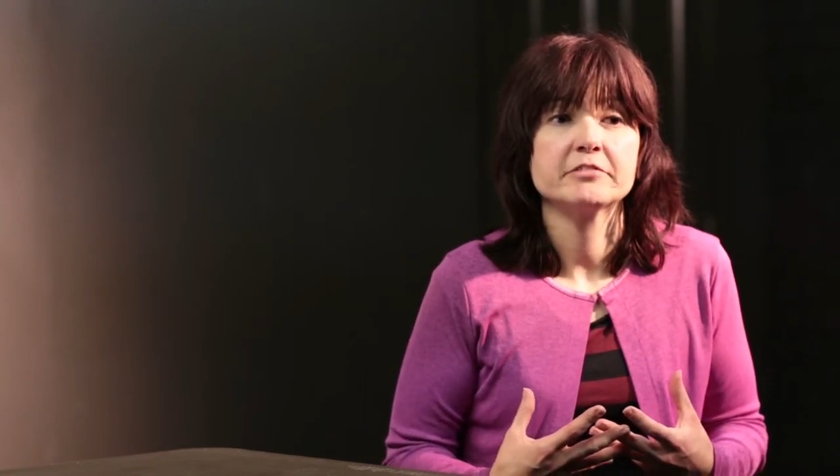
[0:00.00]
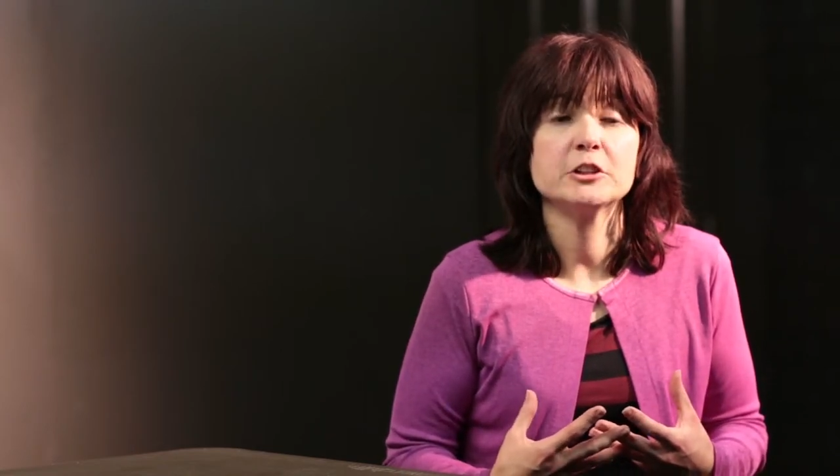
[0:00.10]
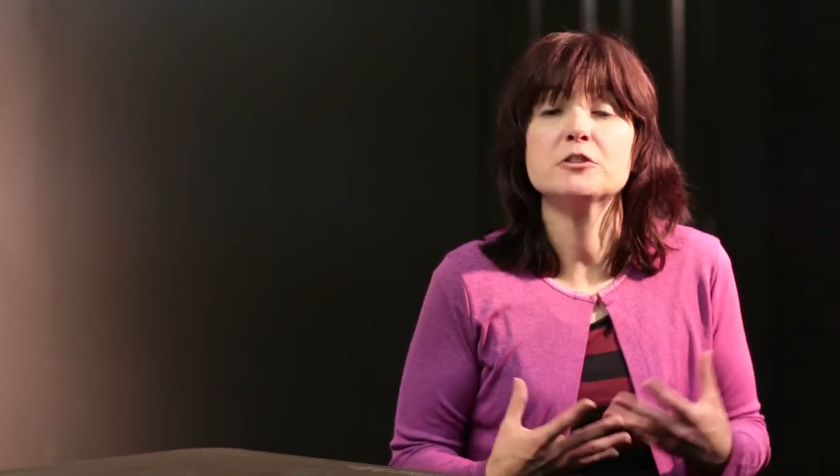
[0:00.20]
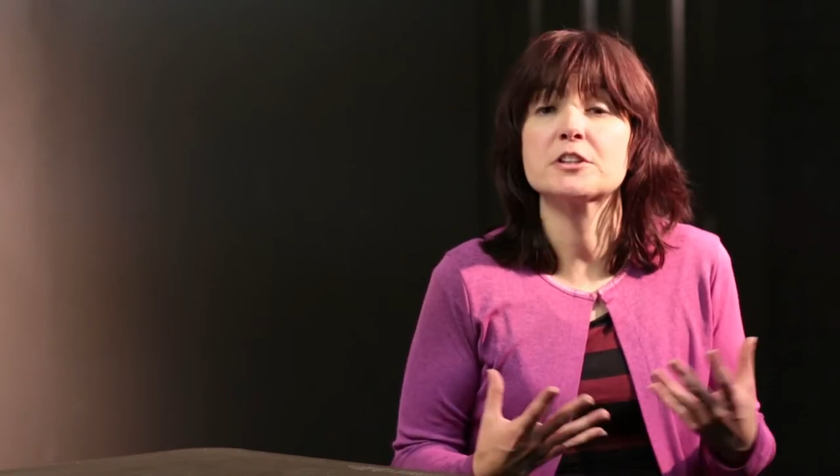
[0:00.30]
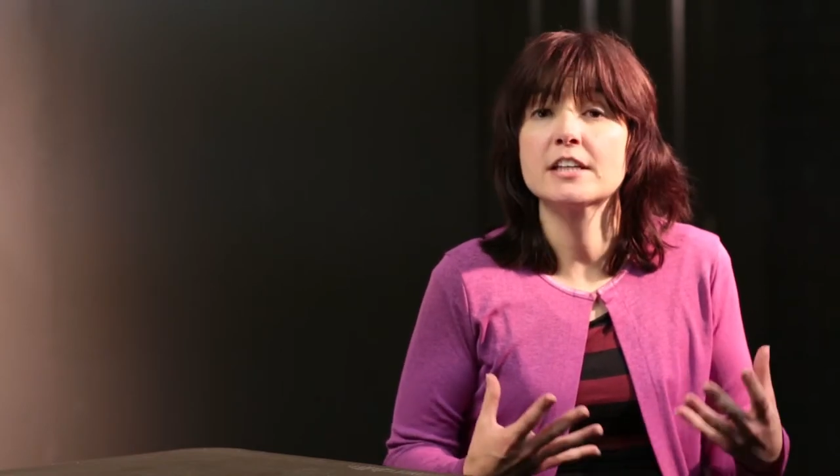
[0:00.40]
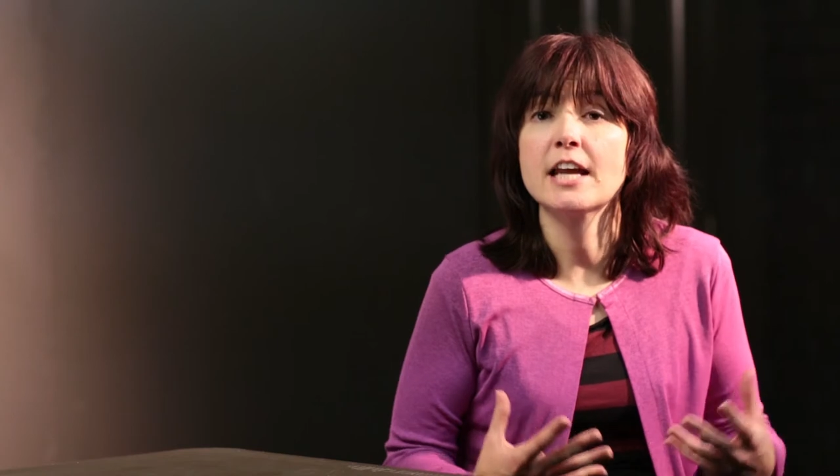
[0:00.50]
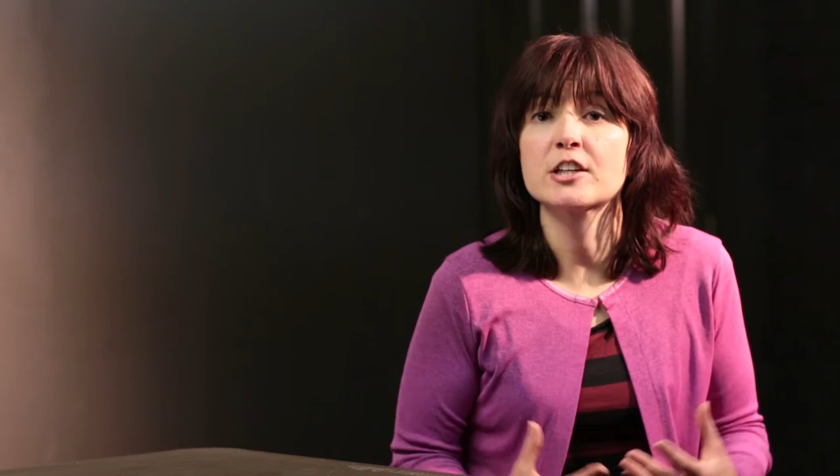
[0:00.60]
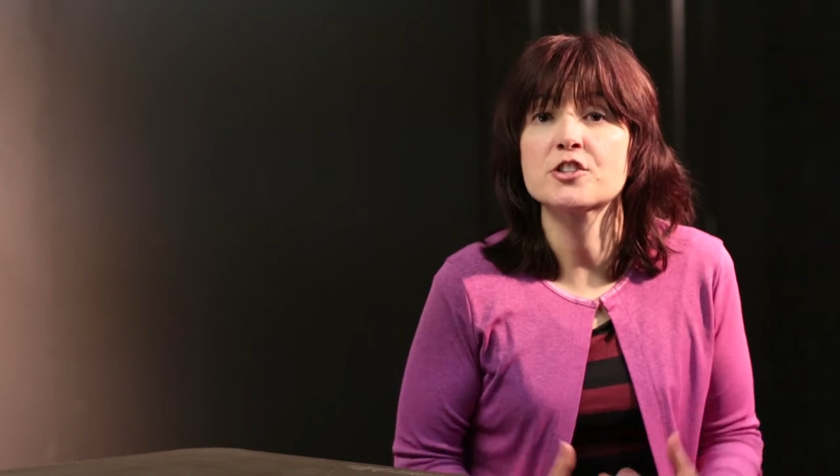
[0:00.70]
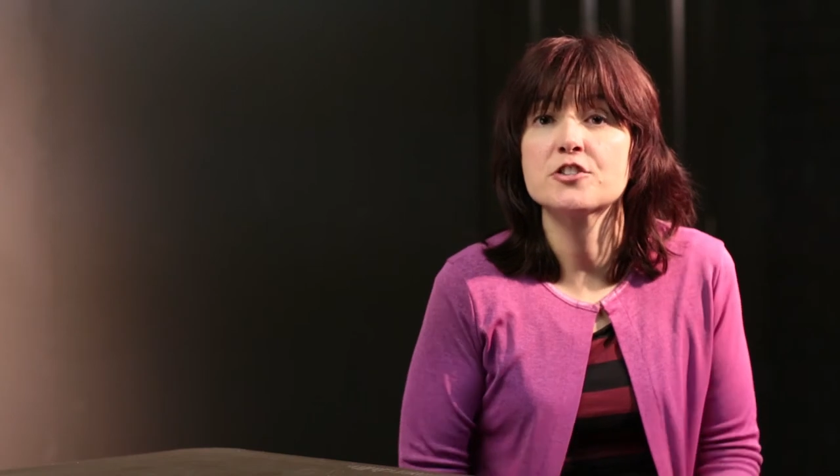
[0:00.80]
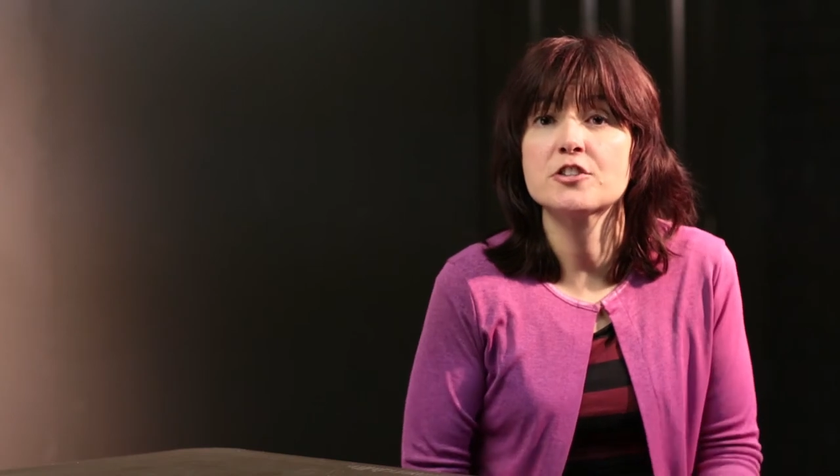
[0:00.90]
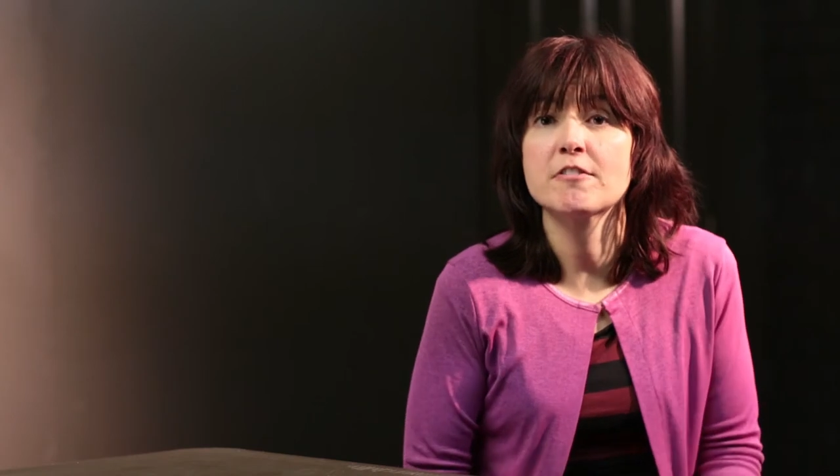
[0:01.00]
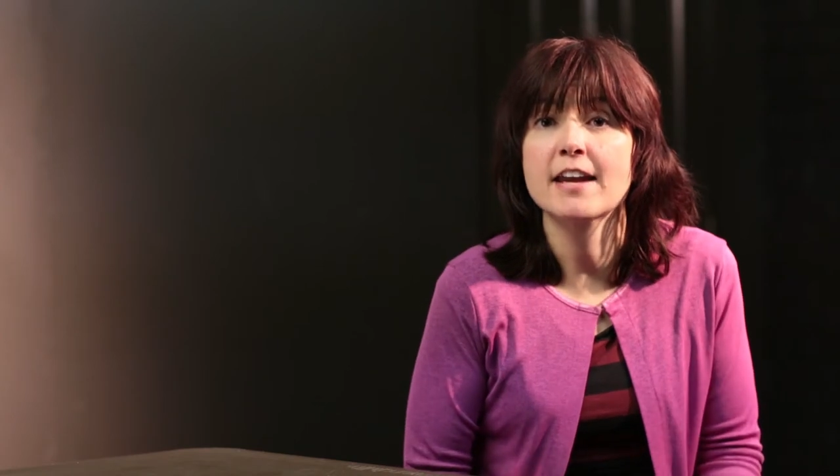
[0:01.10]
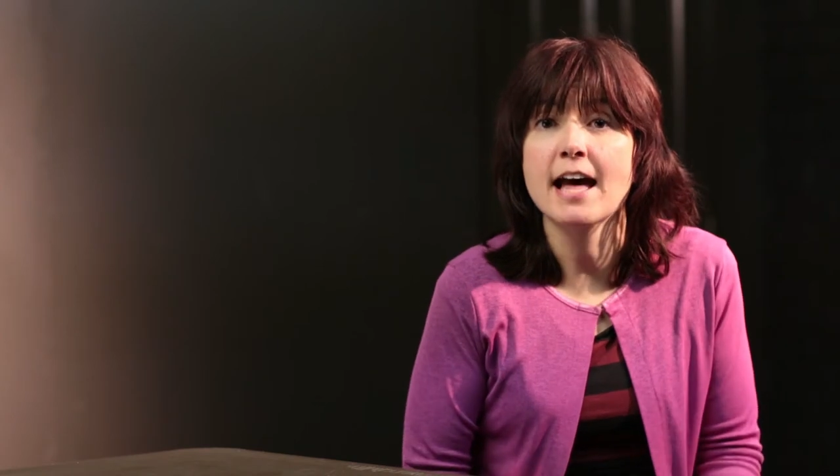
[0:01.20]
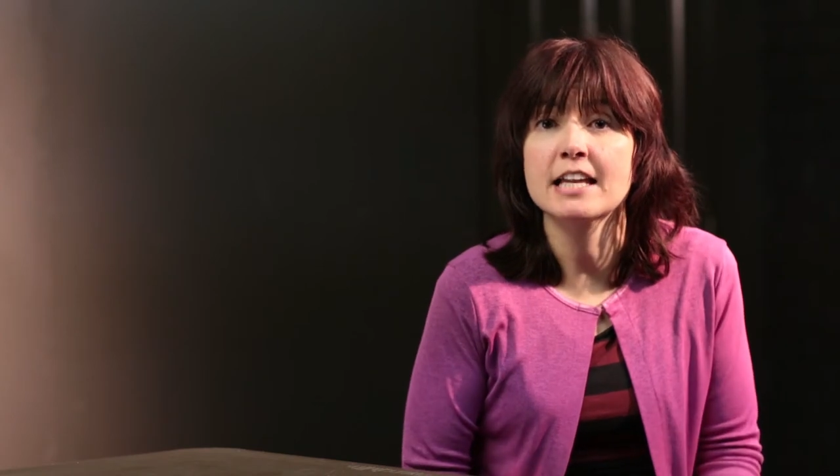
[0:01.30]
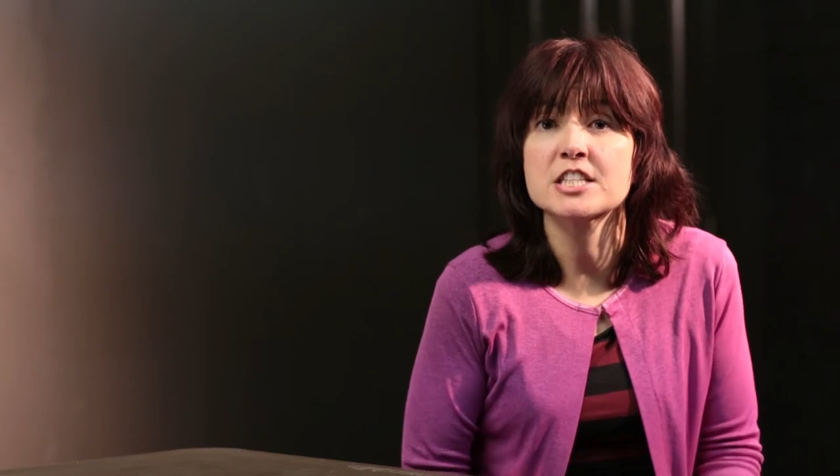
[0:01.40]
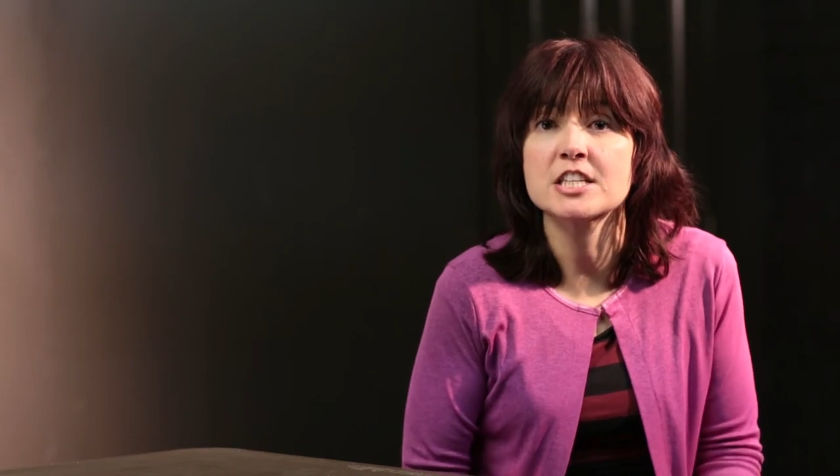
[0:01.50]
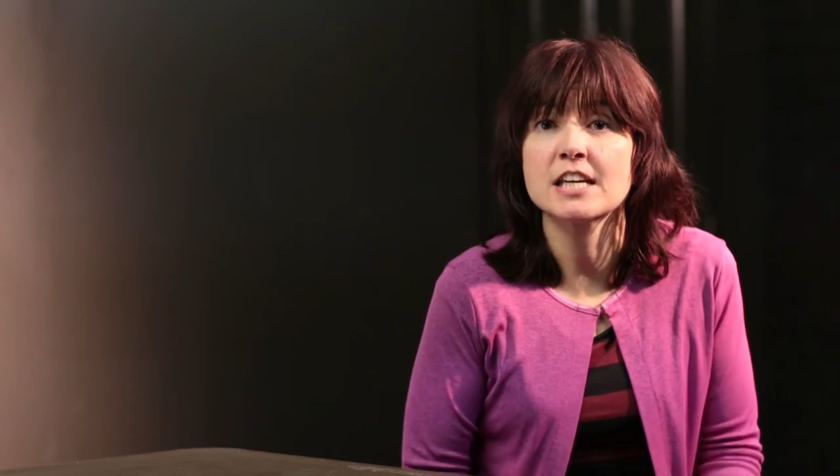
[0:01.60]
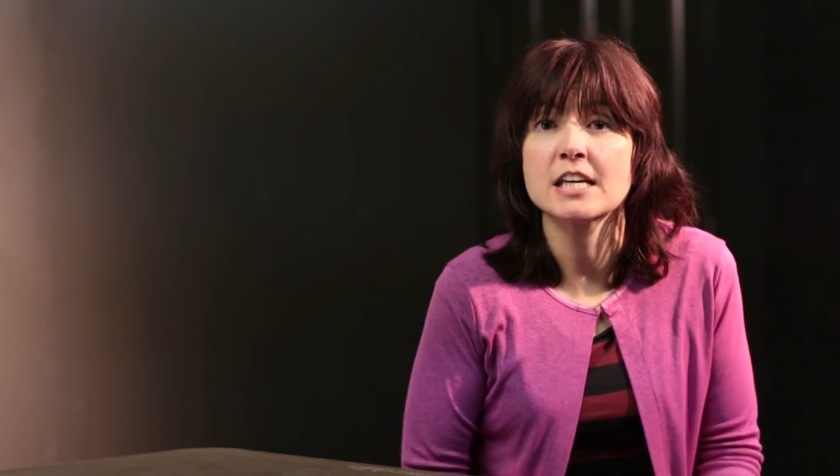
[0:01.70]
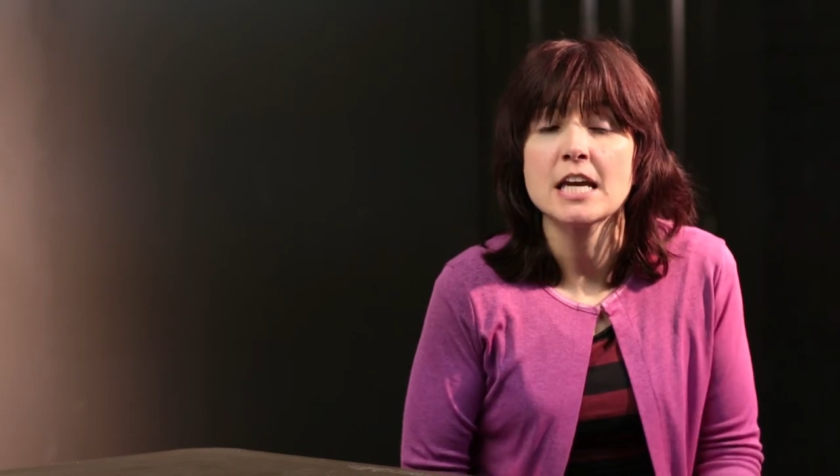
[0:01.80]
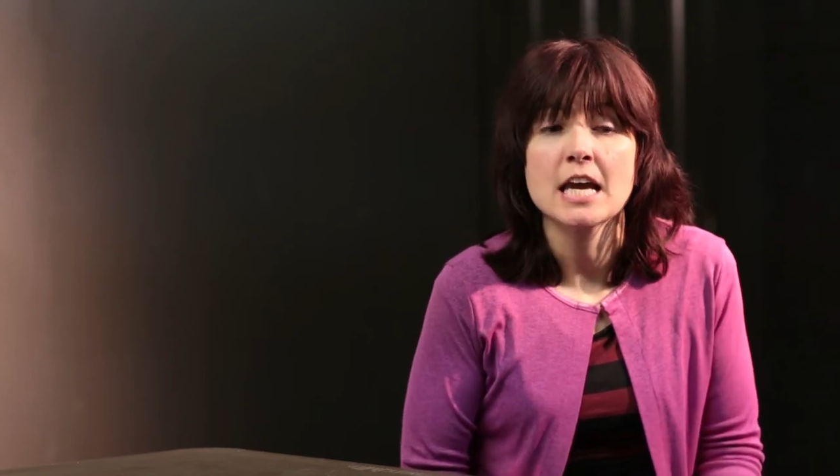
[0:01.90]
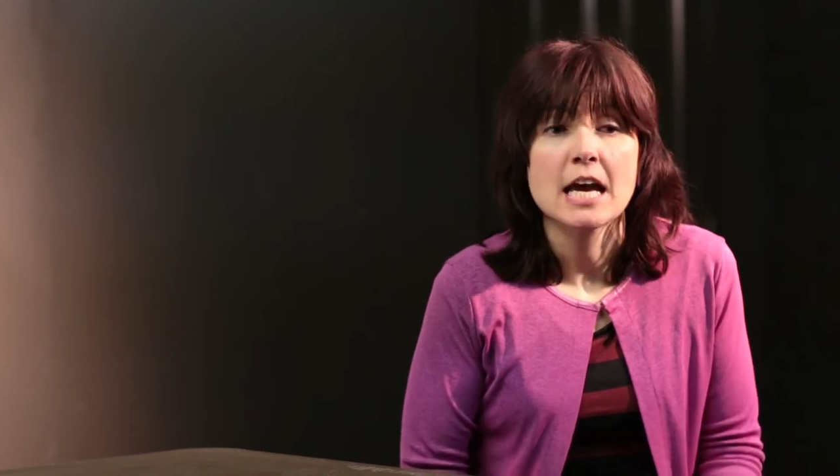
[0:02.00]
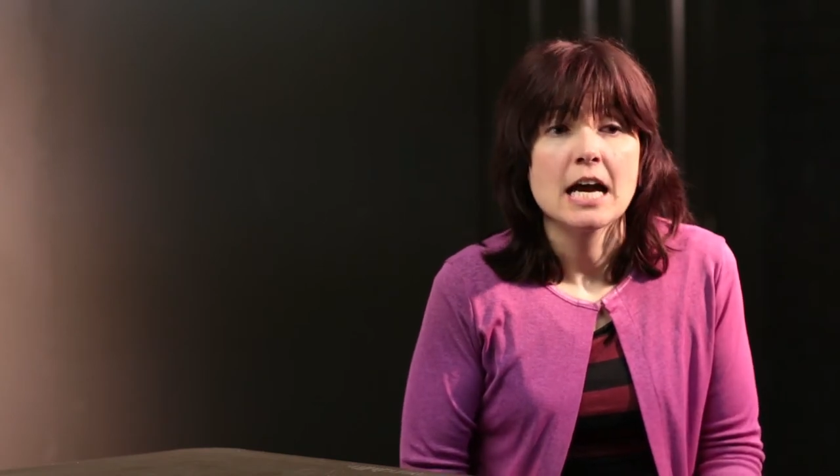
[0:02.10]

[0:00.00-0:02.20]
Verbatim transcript: lose connection to reality.